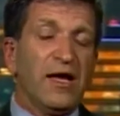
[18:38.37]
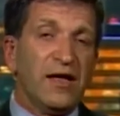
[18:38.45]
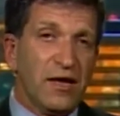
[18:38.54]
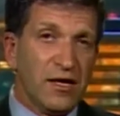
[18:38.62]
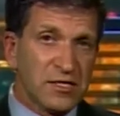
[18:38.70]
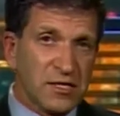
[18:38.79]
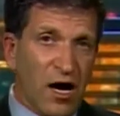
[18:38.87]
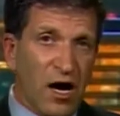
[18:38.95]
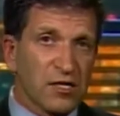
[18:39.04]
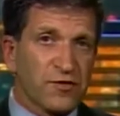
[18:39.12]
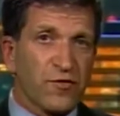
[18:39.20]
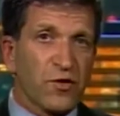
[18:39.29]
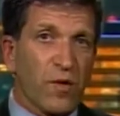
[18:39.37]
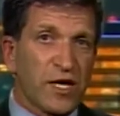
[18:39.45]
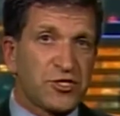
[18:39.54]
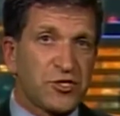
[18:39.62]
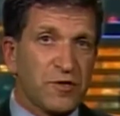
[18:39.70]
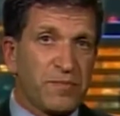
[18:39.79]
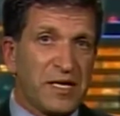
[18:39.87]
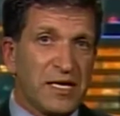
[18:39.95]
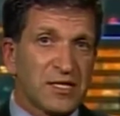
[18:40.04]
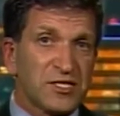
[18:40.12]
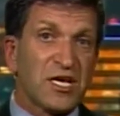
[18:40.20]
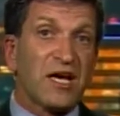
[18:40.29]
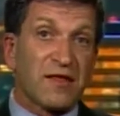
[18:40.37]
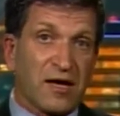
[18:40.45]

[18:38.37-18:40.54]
It is cause for the West Europeans,